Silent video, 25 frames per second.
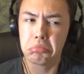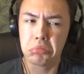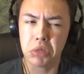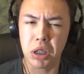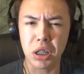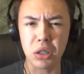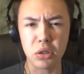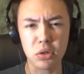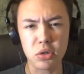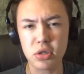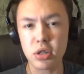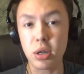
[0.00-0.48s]

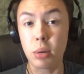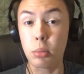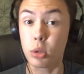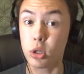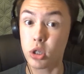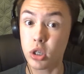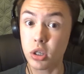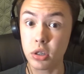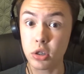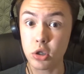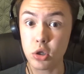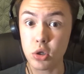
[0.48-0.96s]
I don't know,
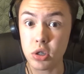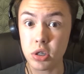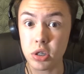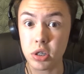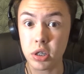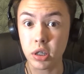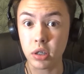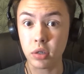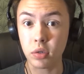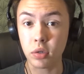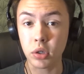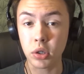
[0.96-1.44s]
somewhat
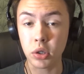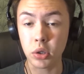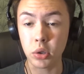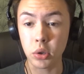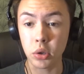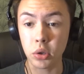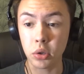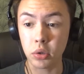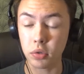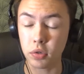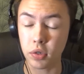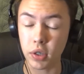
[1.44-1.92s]
interesting to
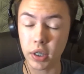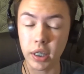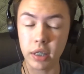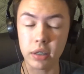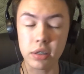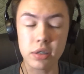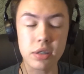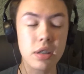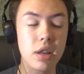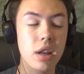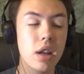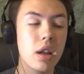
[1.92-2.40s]
your
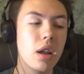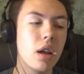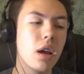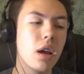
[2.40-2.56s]
fans.